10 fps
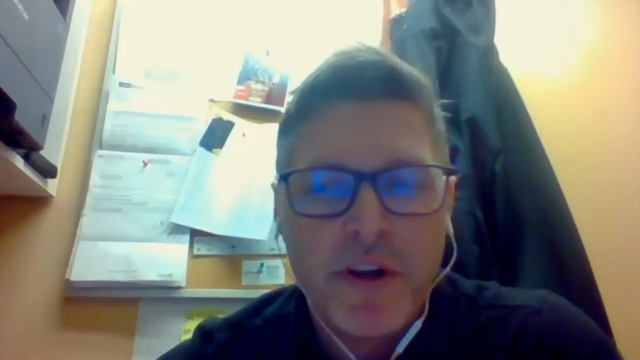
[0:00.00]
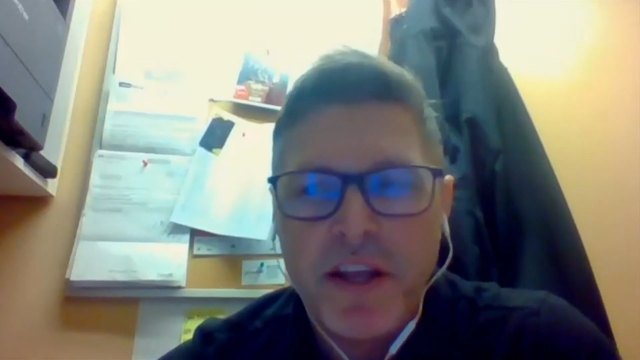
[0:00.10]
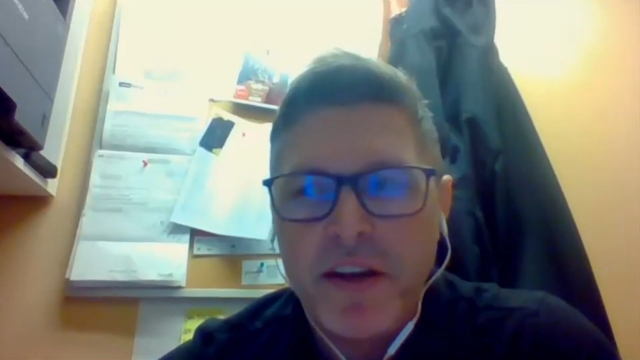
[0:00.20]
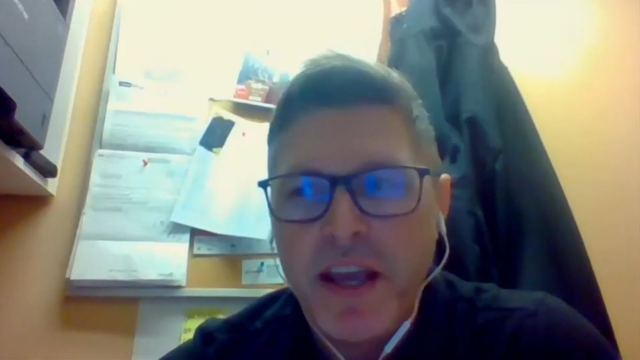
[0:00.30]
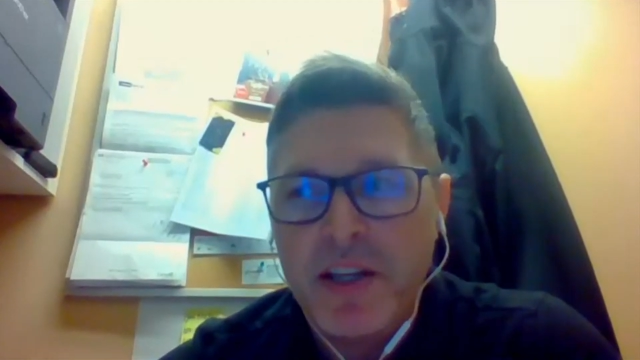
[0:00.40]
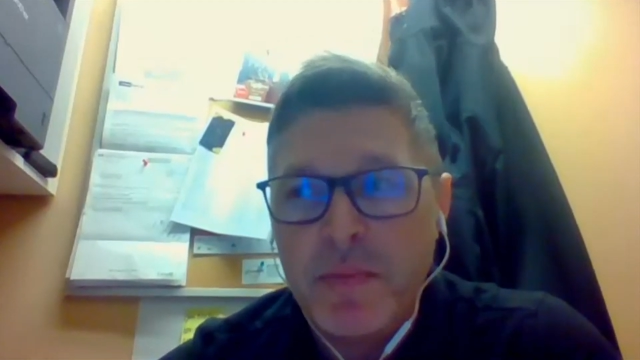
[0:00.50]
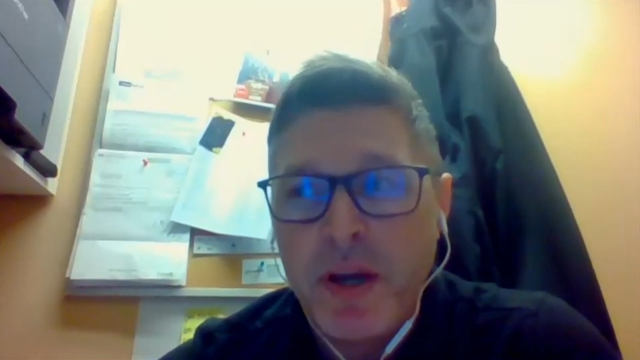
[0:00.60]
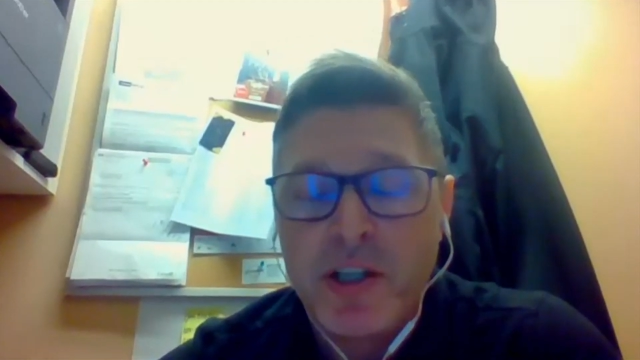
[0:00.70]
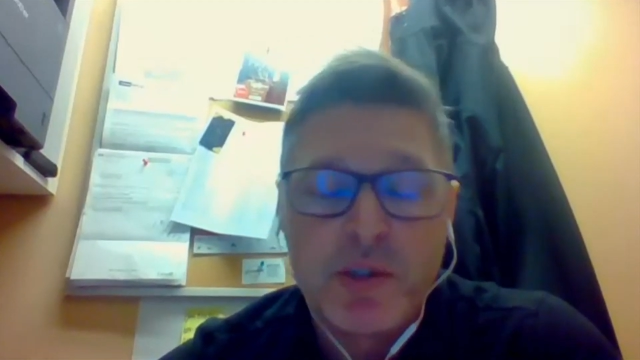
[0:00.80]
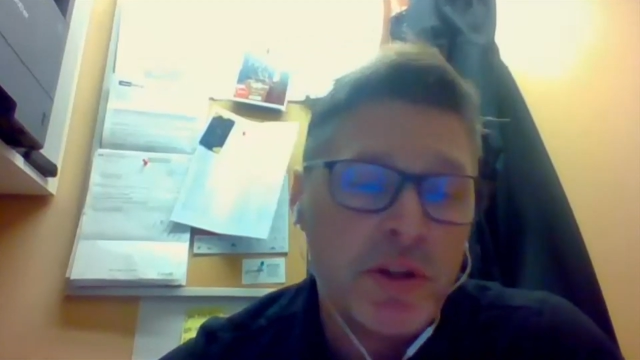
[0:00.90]
And to be
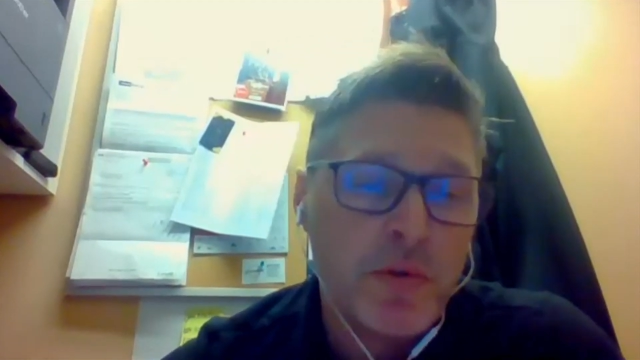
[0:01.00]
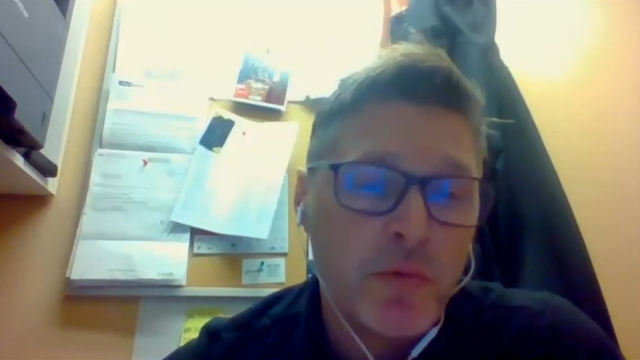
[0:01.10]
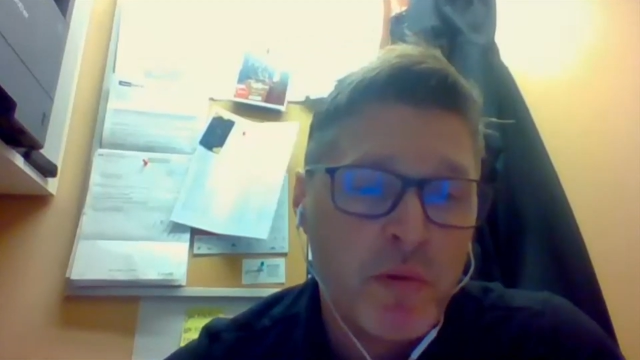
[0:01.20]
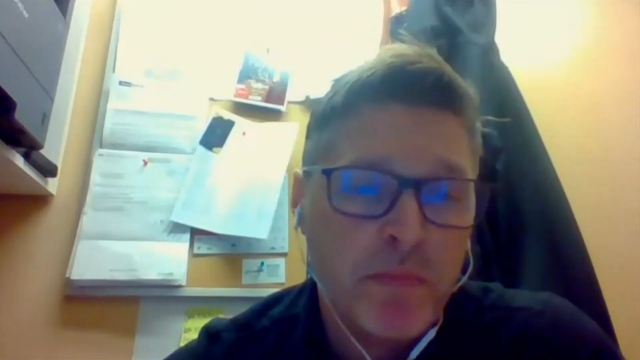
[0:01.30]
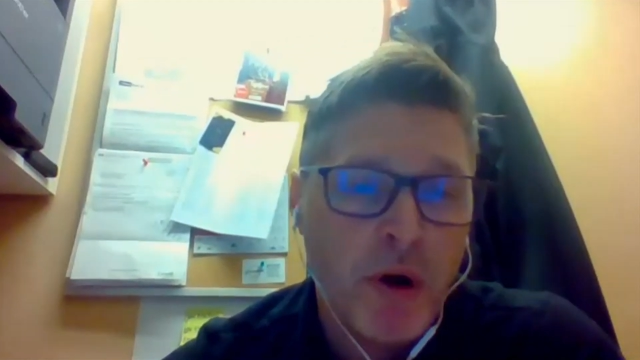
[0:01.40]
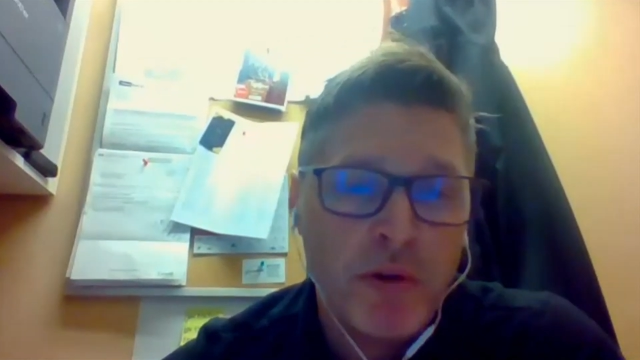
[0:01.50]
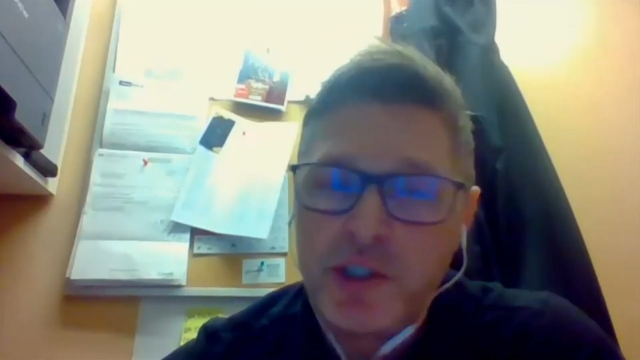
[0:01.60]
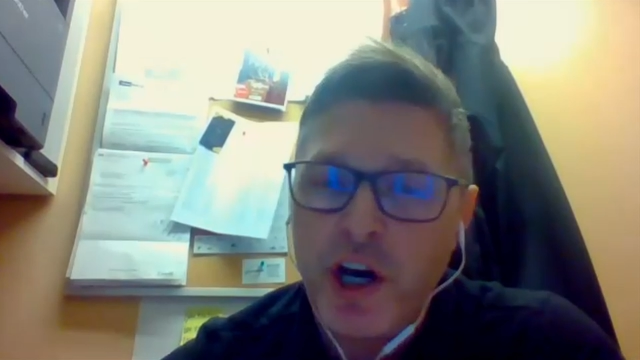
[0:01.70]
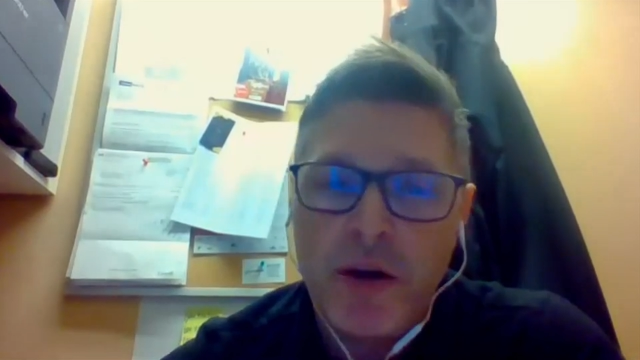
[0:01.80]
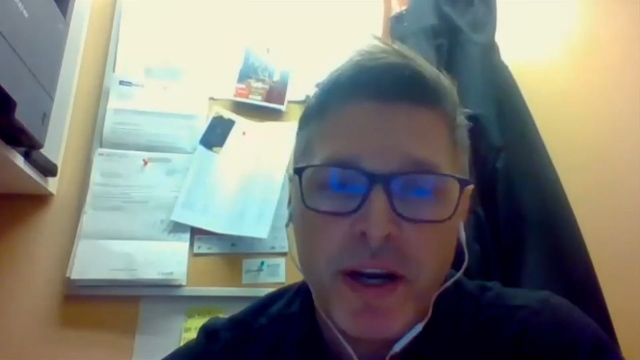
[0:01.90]
honest with you, we're both
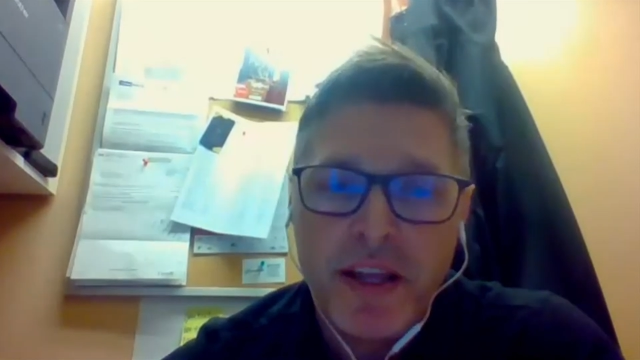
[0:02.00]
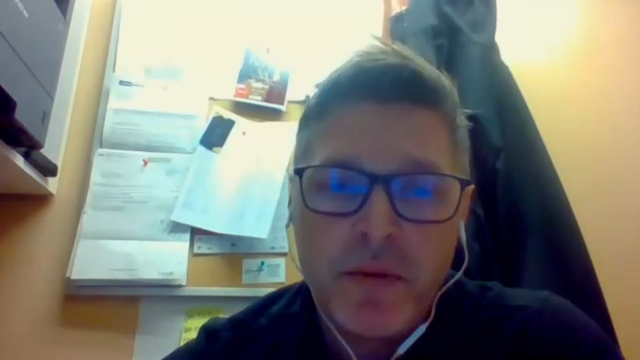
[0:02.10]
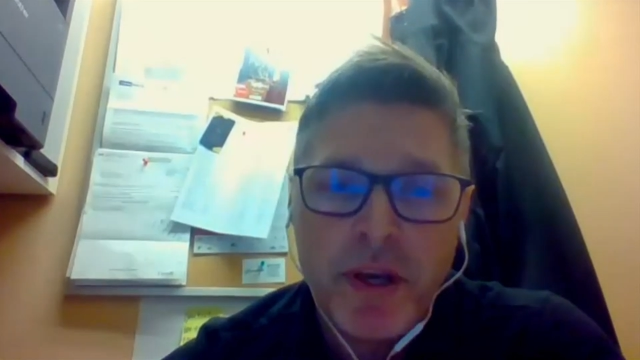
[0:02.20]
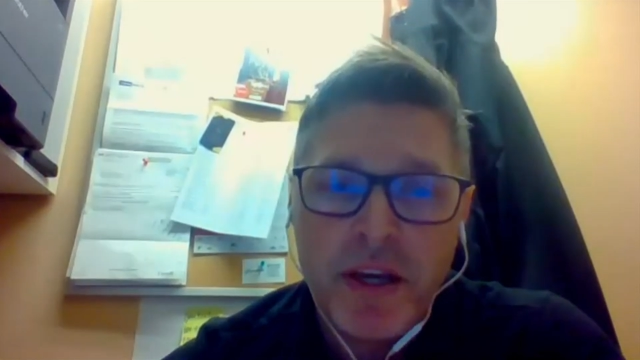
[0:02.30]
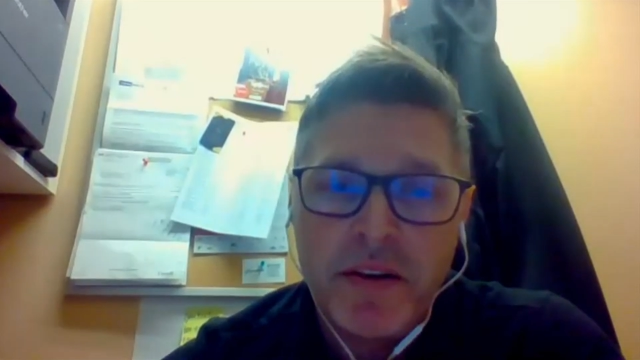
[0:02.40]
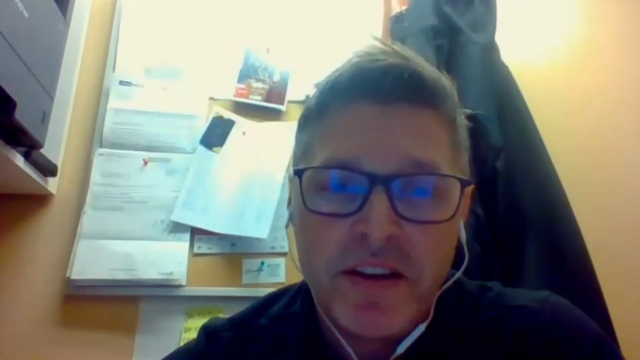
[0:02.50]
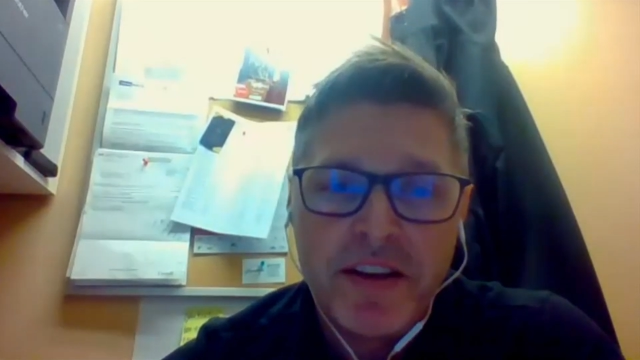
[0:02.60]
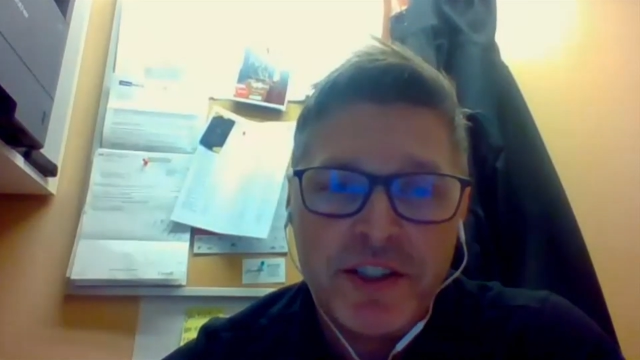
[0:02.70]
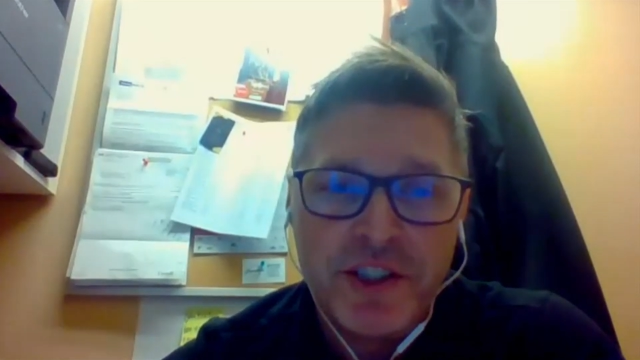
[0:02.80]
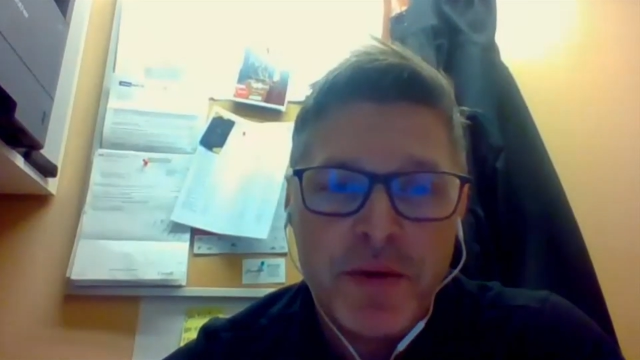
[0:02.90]
chomping at the bit.
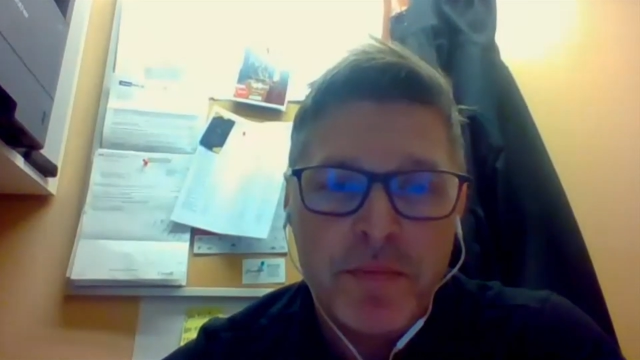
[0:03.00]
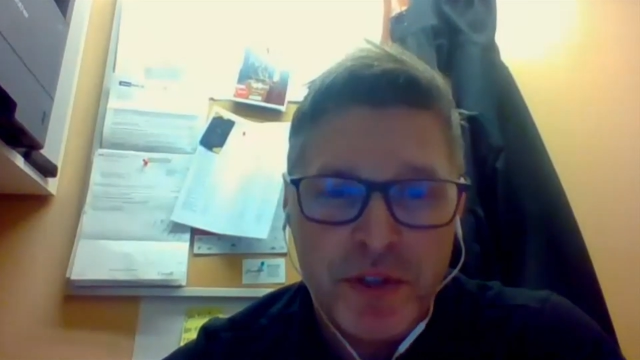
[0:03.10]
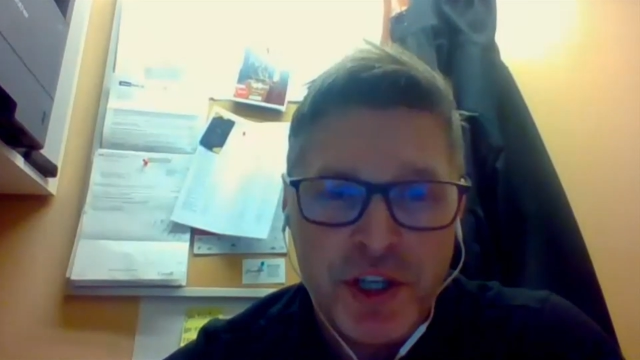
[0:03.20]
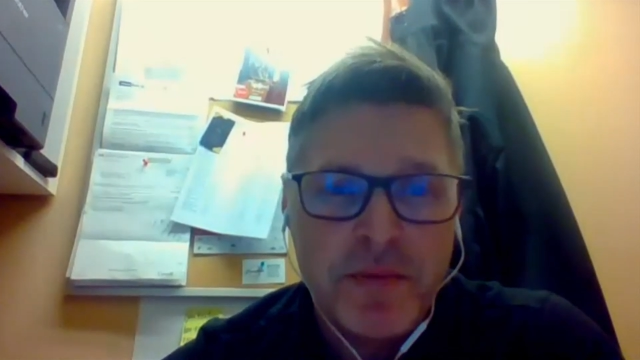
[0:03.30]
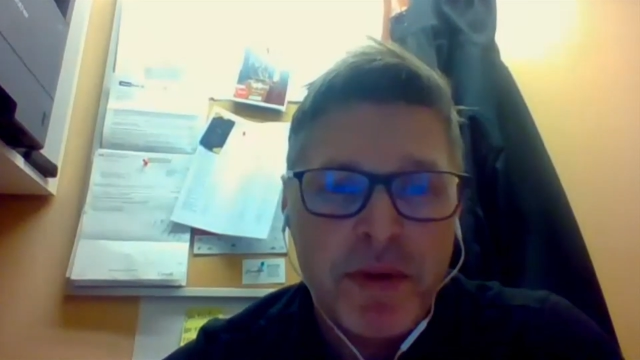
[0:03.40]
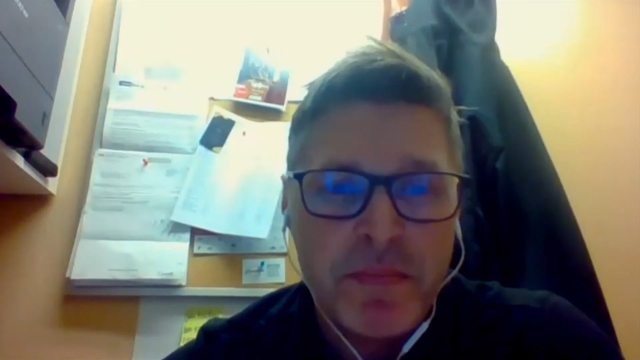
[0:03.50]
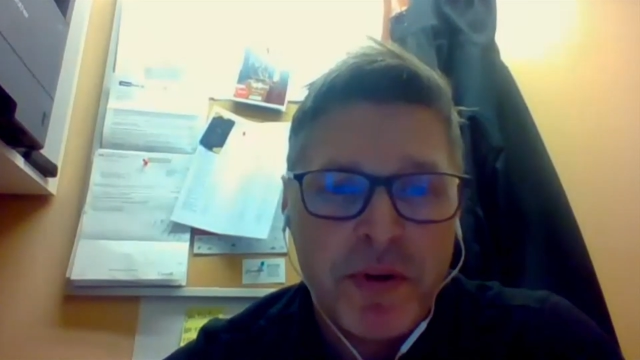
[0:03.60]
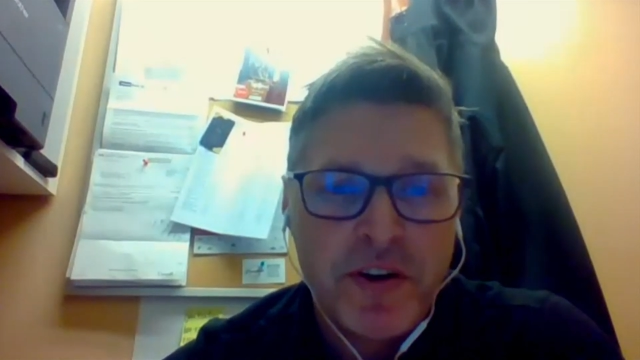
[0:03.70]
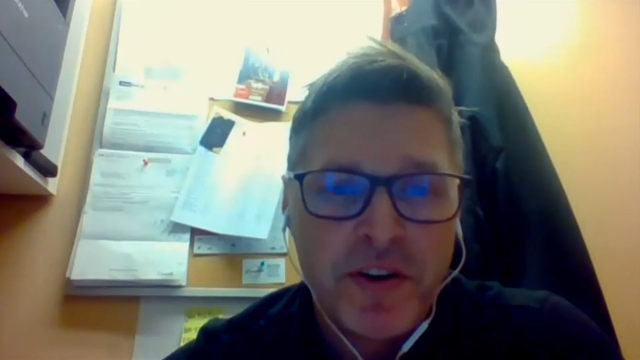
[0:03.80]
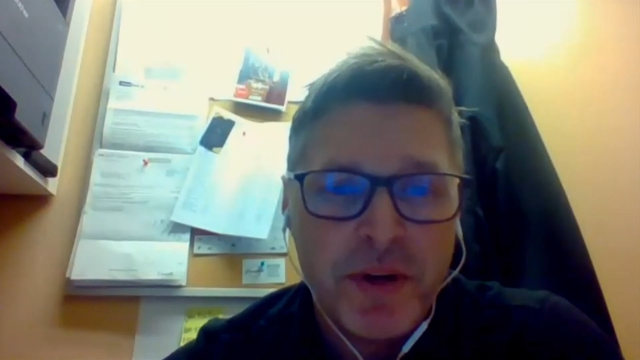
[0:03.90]
Jim, my
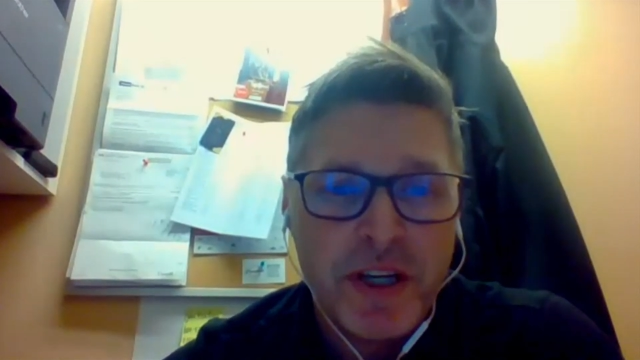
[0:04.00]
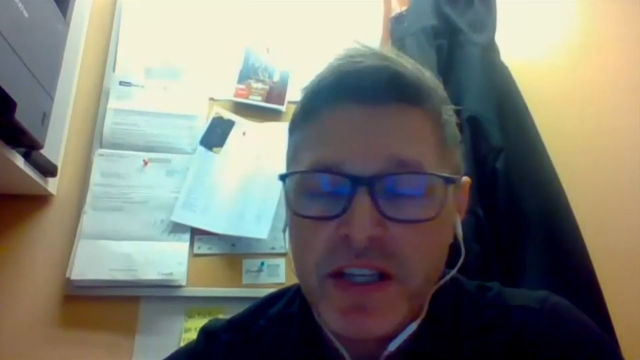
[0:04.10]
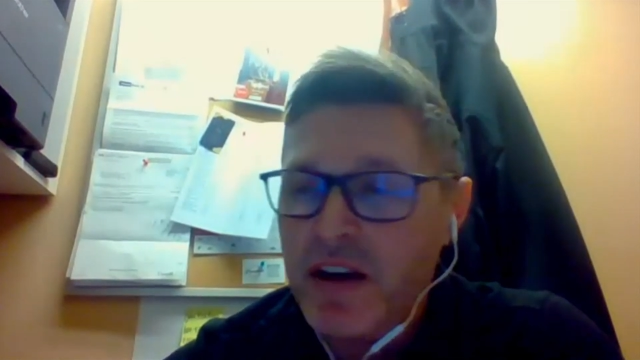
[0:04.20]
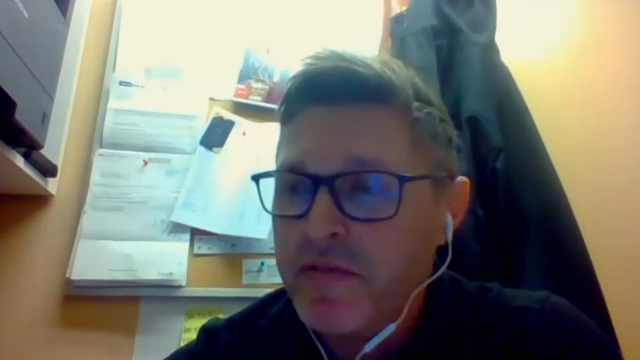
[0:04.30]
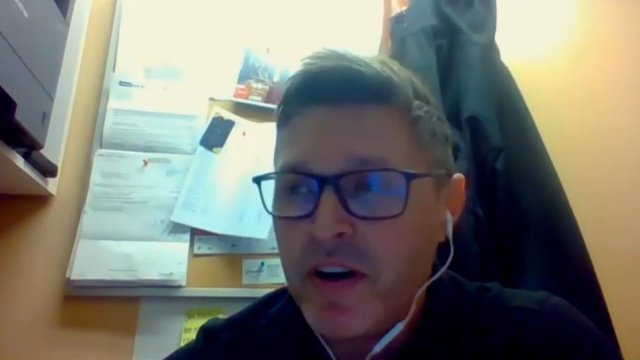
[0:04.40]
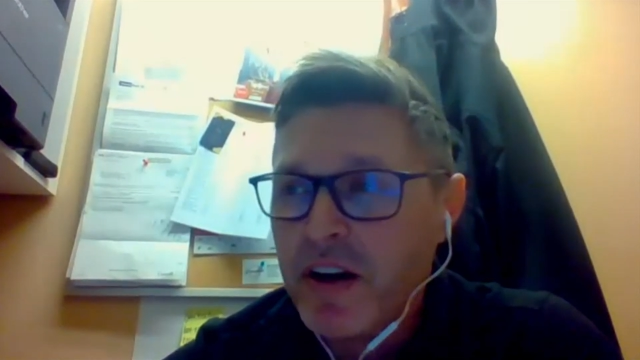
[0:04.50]
partner, and myself